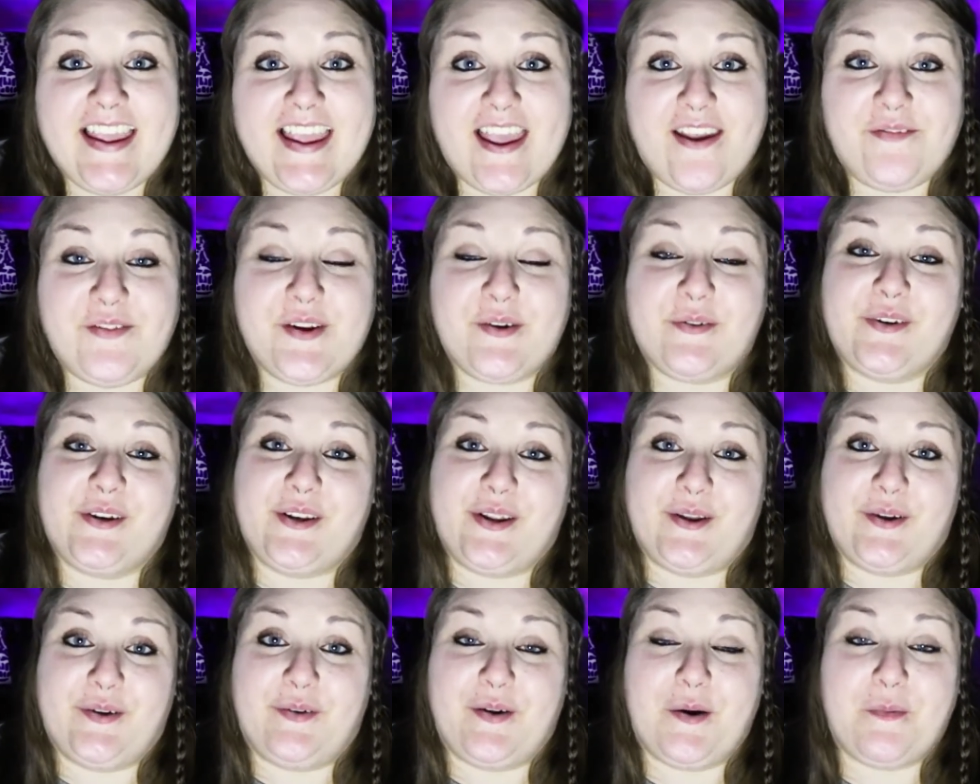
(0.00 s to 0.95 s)
If you are
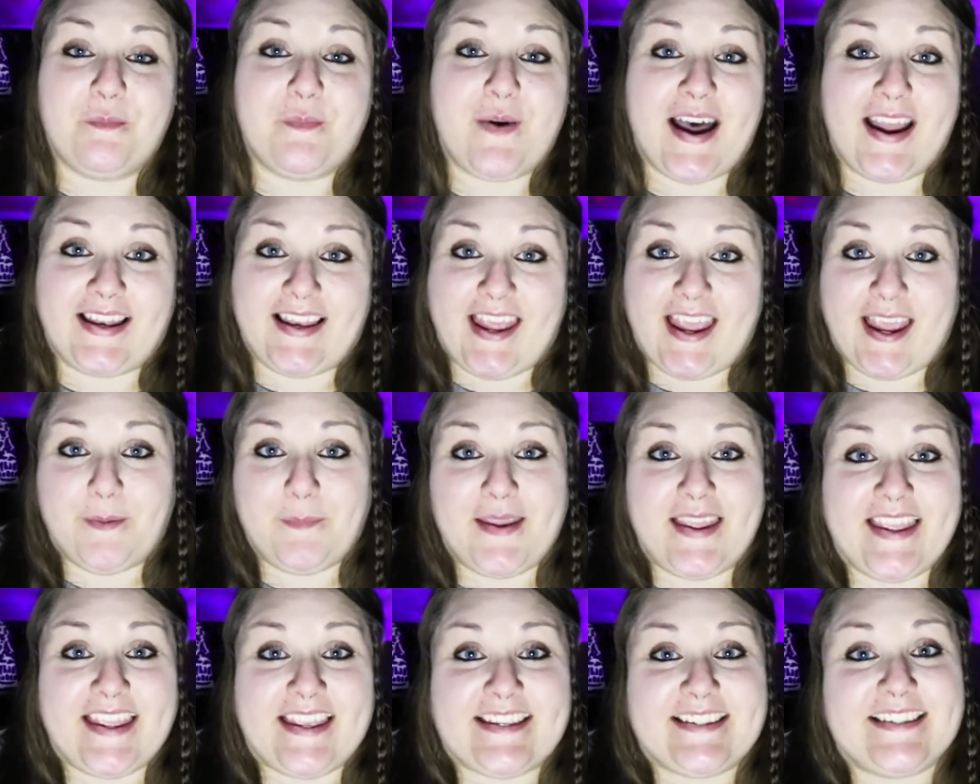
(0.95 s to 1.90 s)
new, my name
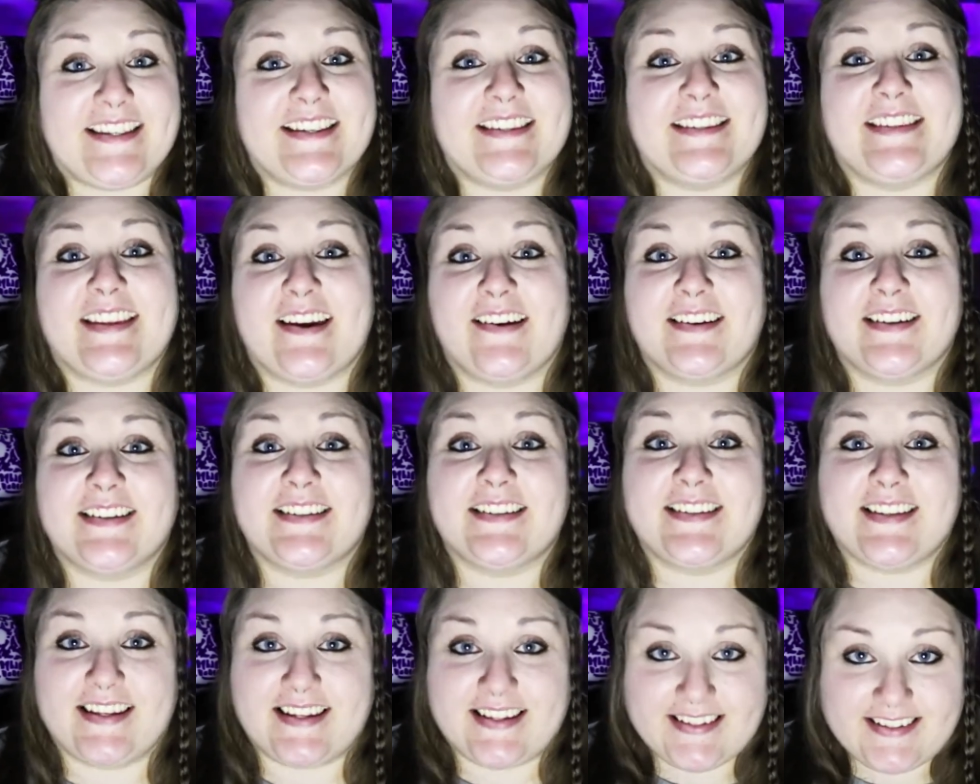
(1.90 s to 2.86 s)
is Sara
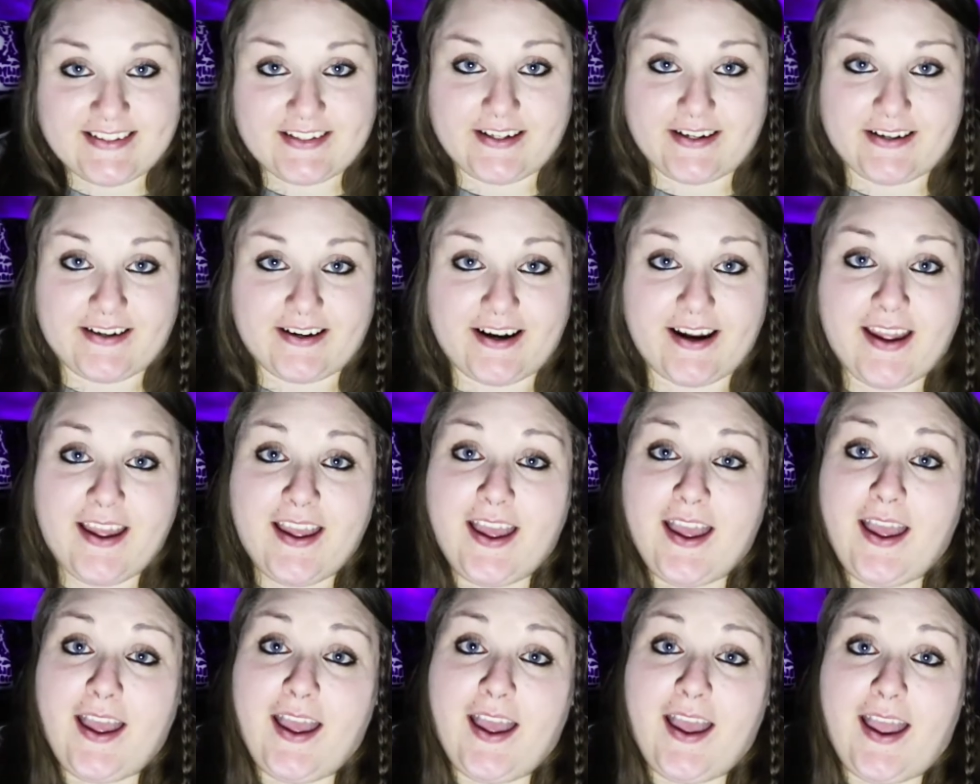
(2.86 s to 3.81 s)
Synister,
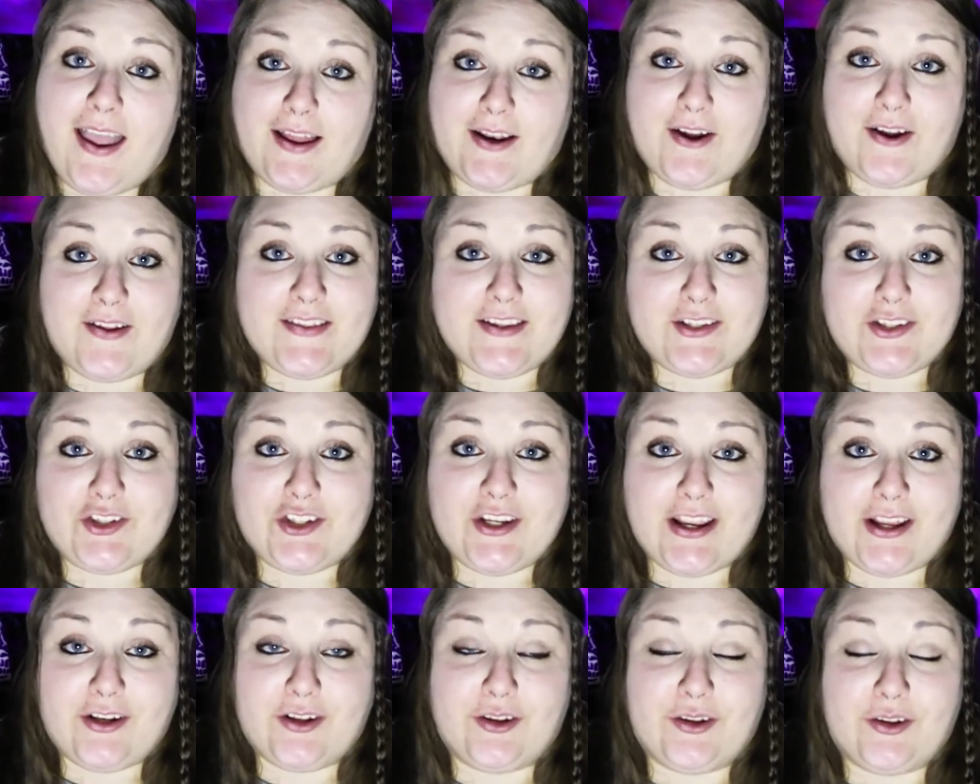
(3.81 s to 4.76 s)
and on this
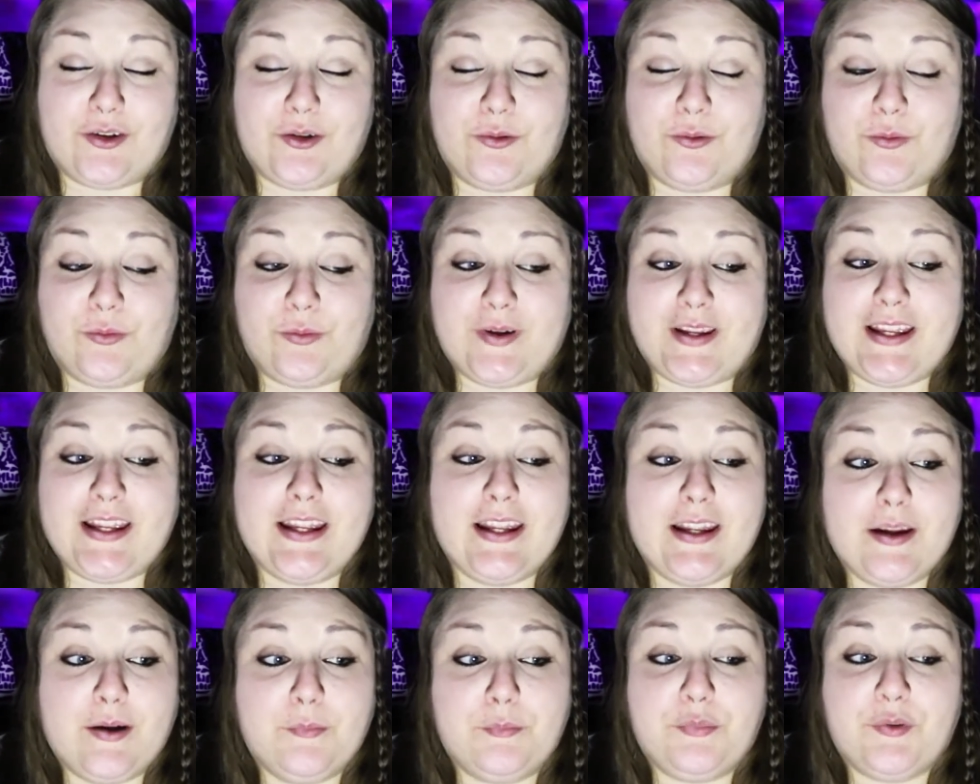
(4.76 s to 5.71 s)
channel,
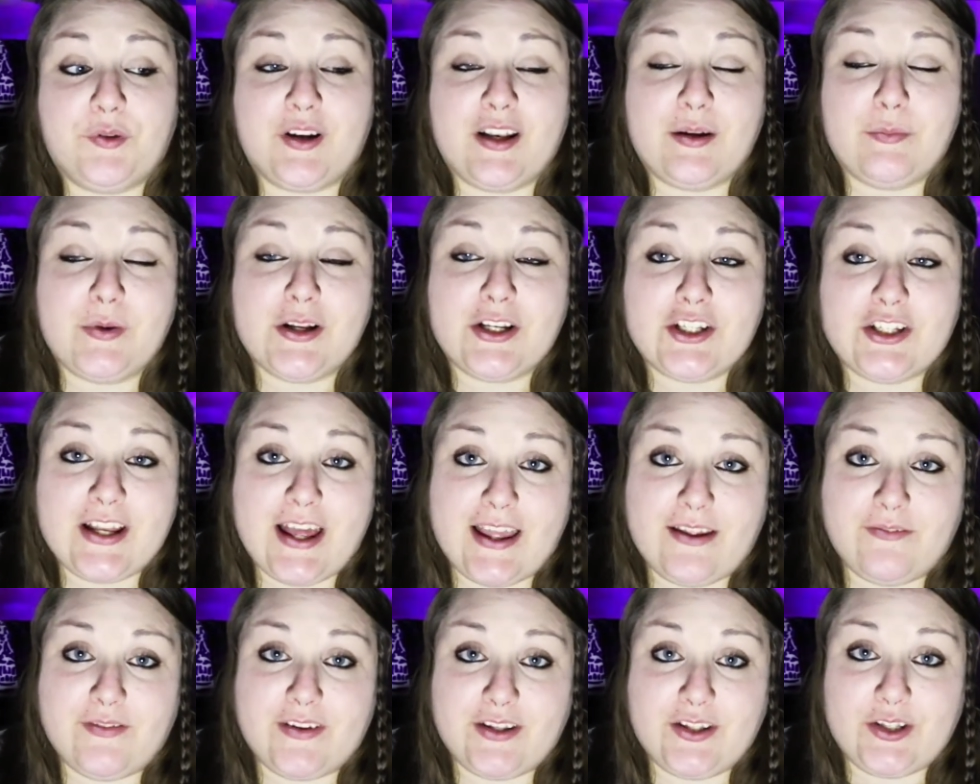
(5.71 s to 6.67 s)
we pretty much
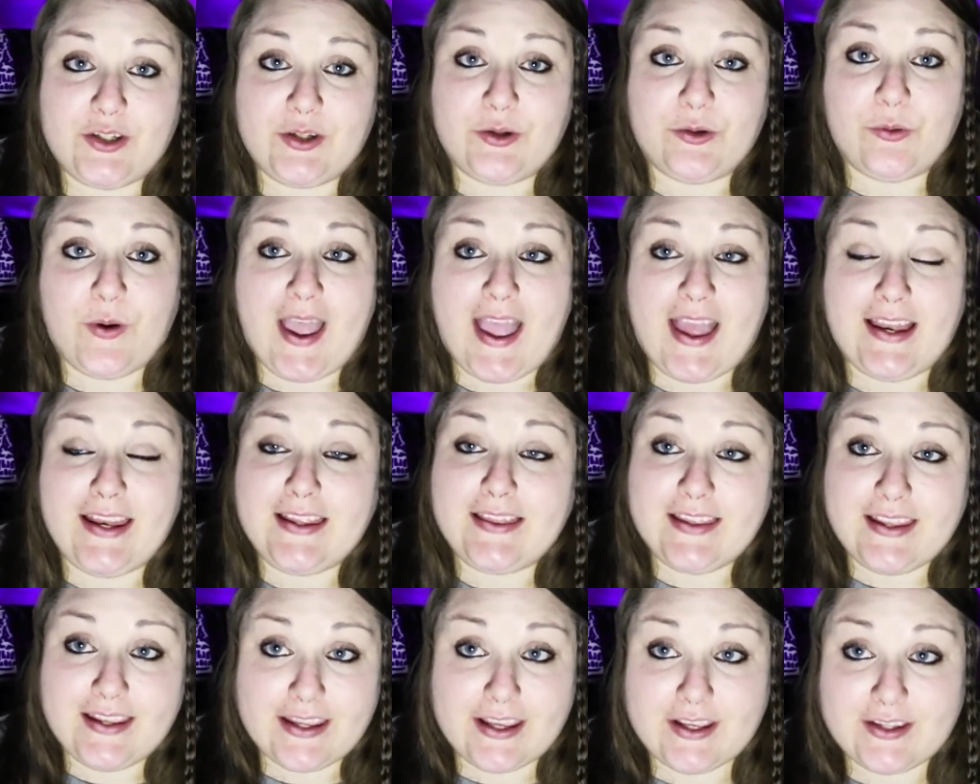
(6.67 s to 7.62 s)
dive into
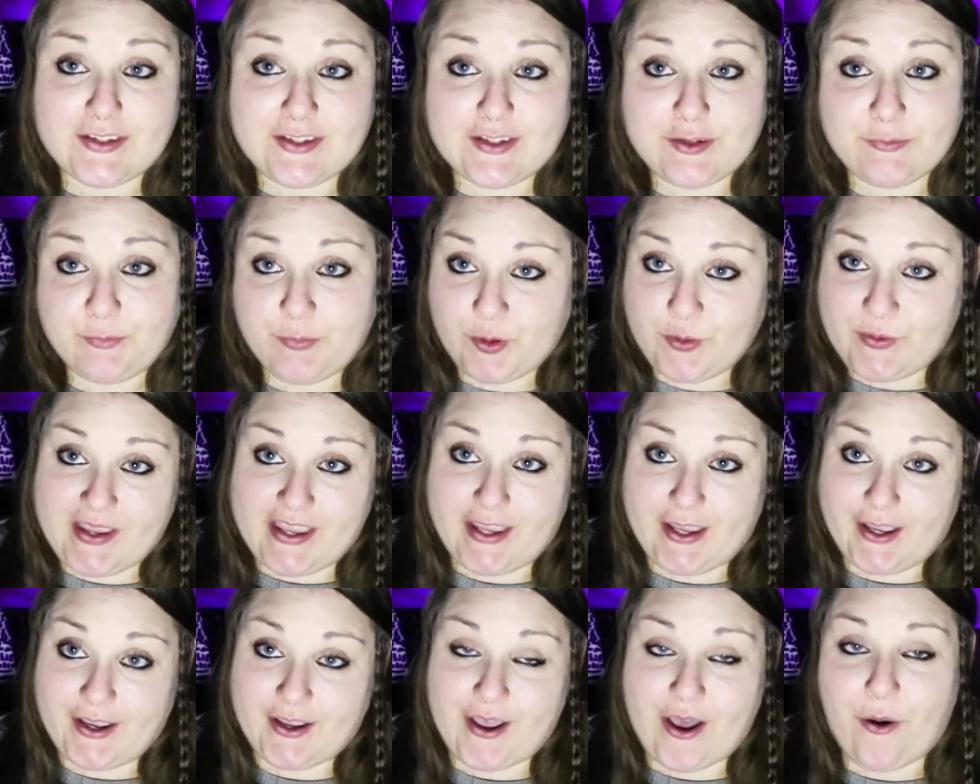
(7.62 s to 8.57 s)
anything
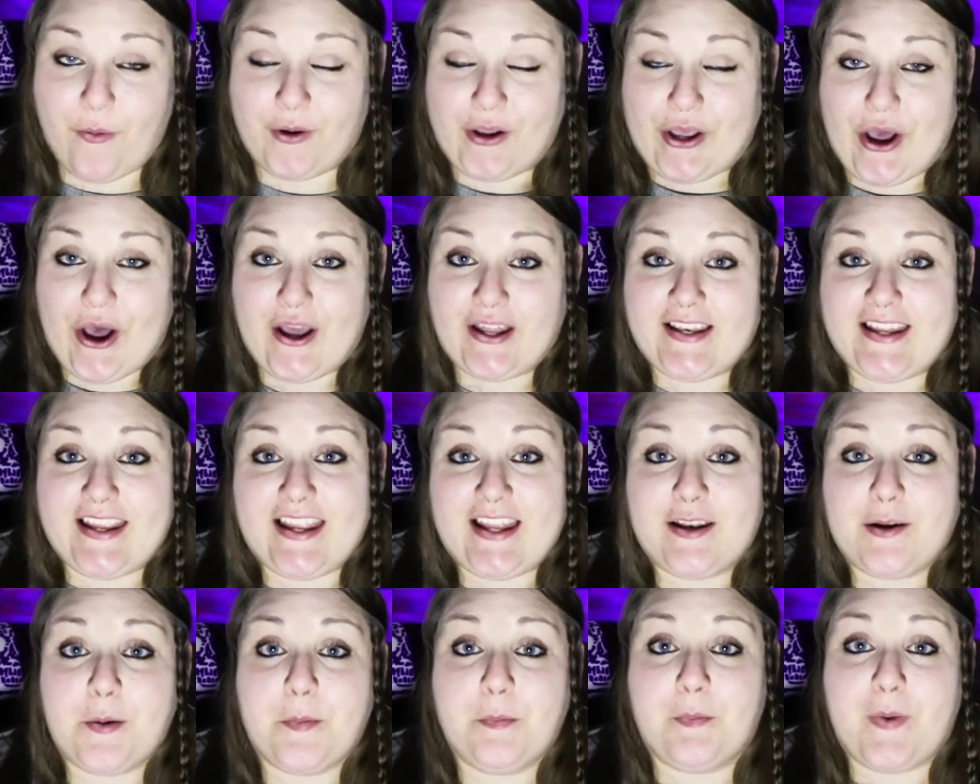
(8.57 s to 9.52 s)
spooky going on
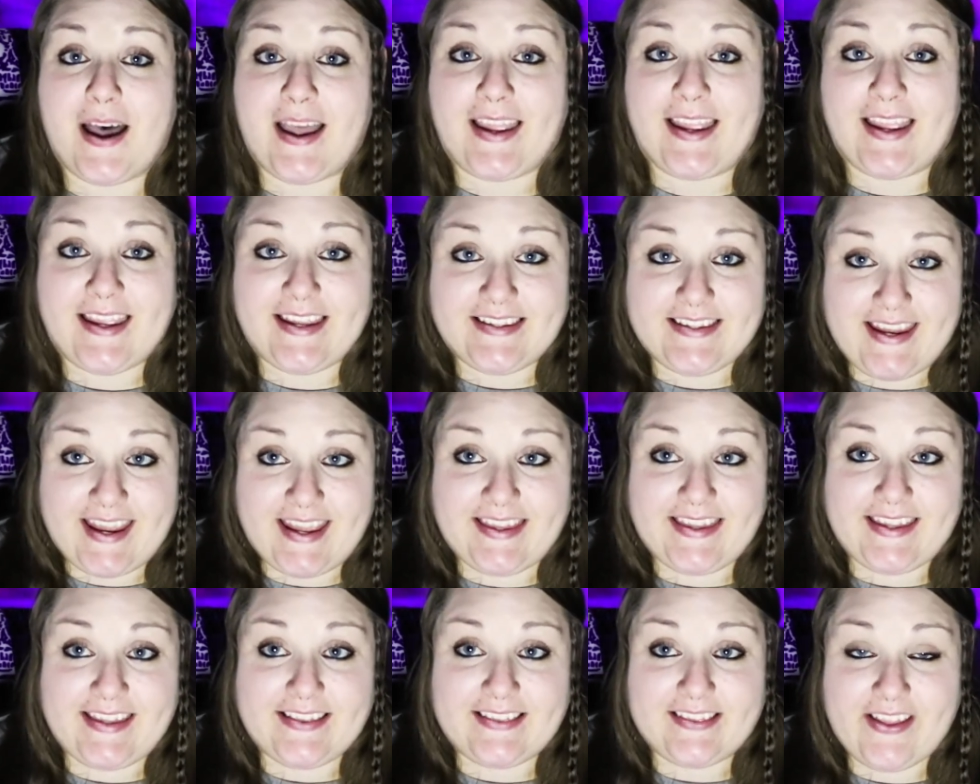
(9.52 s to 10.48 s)
in my
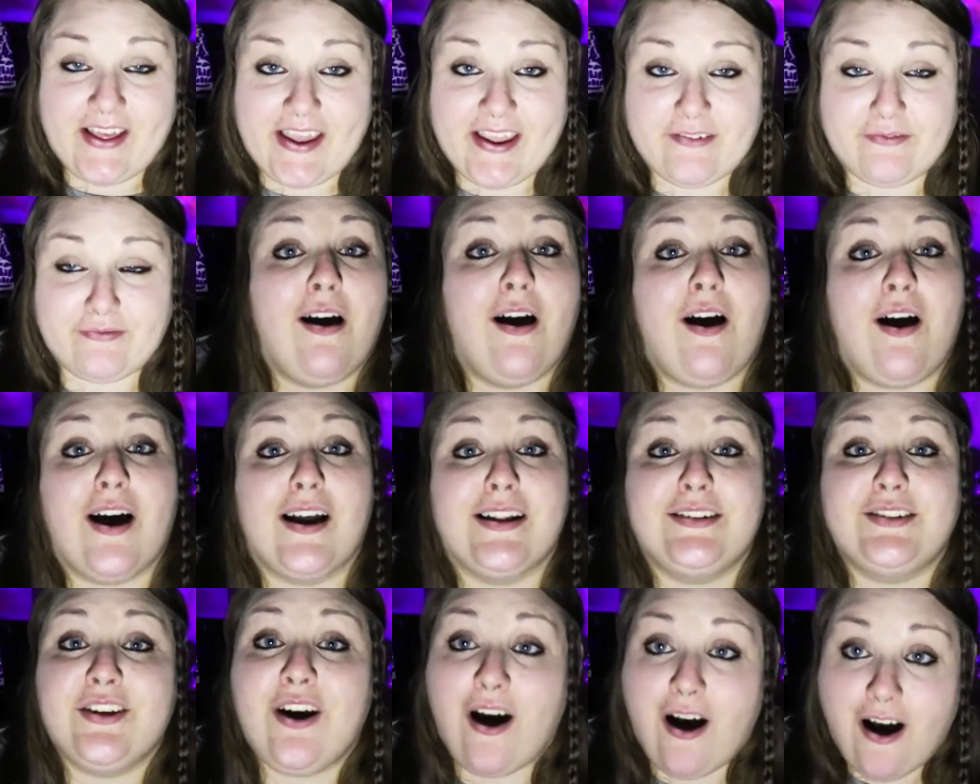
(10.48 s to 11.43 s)
daily life.
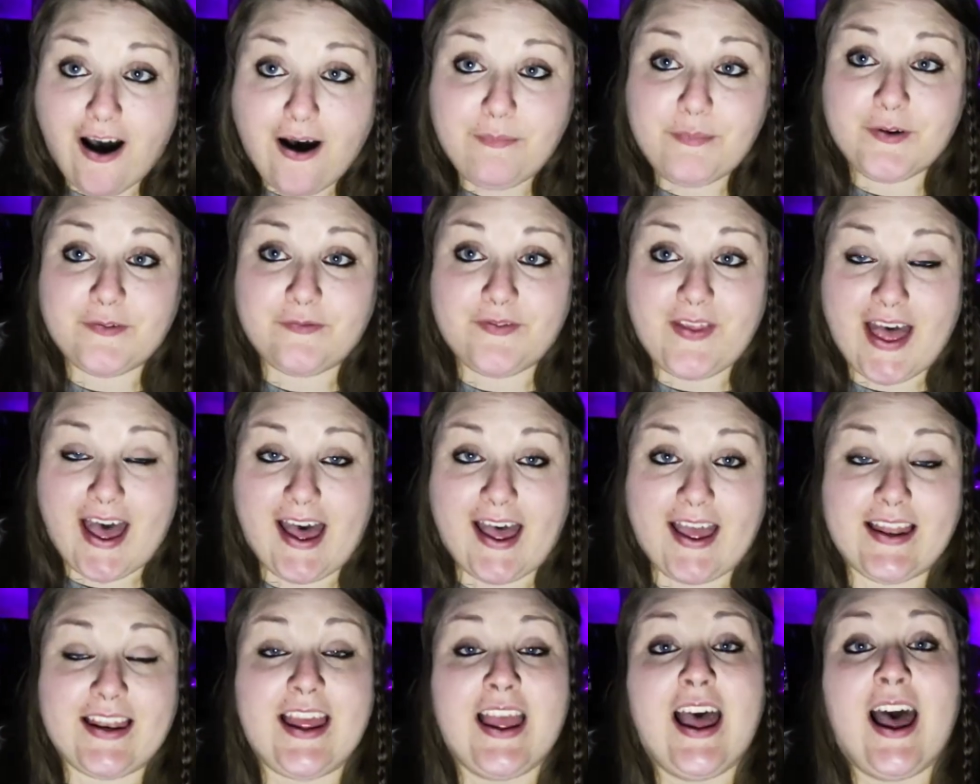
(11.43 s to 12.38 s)
On top of
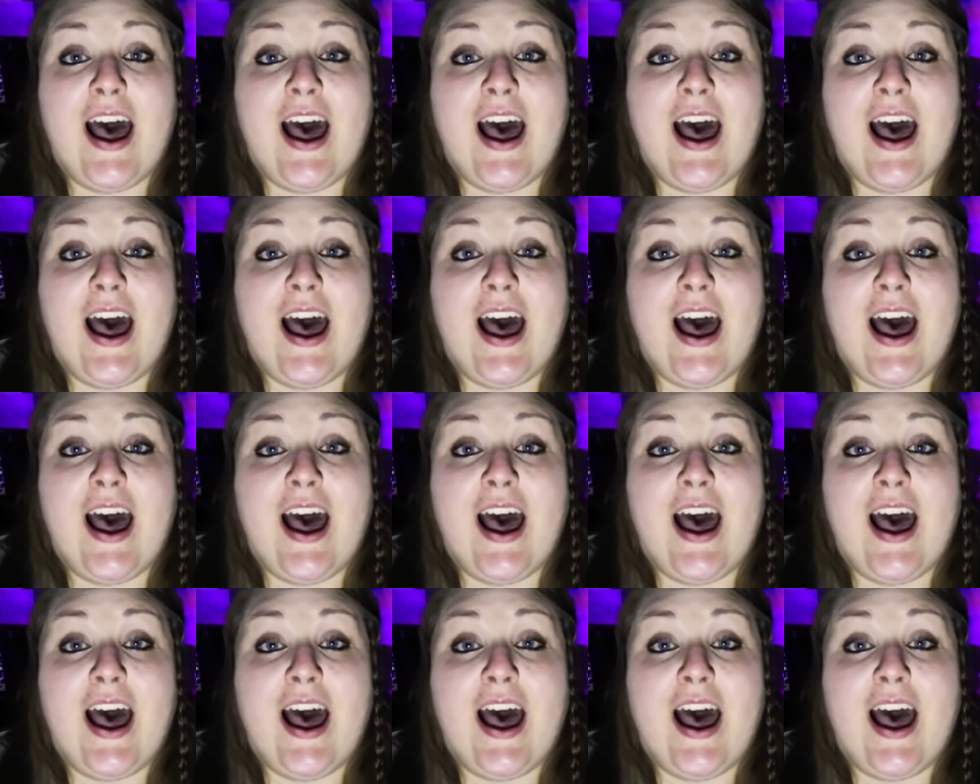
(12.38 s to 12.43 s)
that,